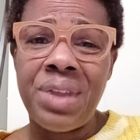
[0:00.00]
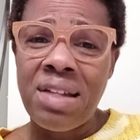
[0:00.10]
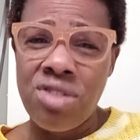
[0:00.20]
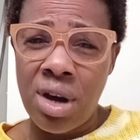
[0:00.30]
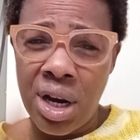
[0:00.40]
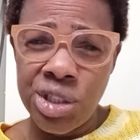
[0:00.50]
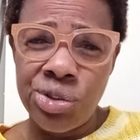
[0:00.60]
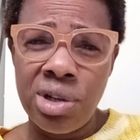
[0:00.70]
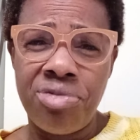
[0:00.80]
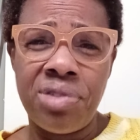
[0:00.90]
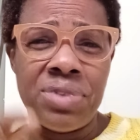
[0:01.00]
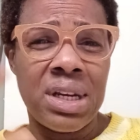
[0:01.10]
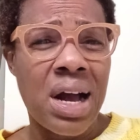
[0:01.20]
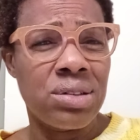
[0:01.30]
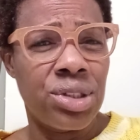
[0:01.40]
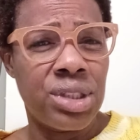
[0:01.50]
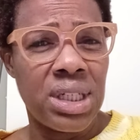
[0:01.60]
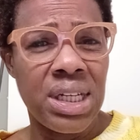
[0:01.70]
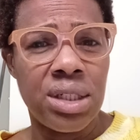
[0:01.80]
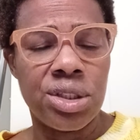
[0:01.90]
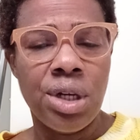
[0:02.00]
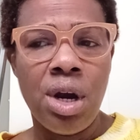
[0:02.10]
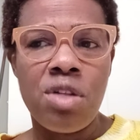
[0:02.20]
that's $150 each.